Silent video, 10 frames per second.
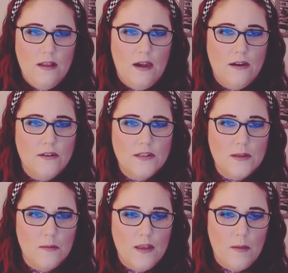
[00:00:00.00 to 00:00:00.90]
I don't know,
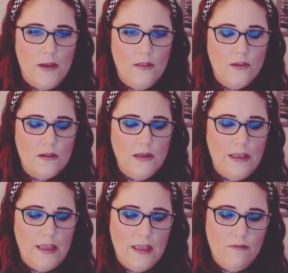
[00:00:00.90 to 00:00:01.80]
something about the
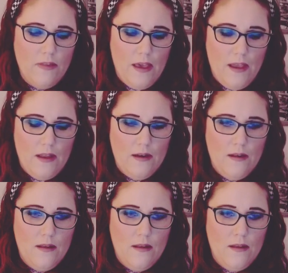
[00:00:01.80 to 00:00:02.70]
clicking of that
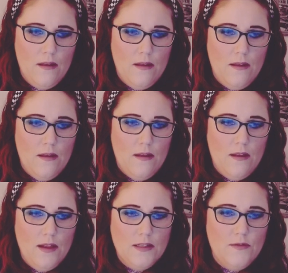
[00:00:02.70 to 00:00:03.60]

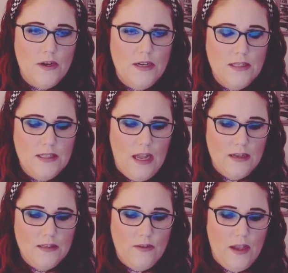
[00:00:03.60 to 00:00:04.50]
is very
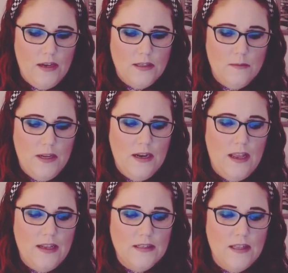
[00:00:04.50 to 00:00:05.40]
satisfying to me, and I
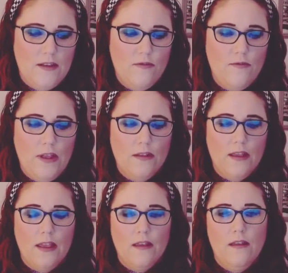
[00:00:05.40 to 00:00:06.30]
guess like feeling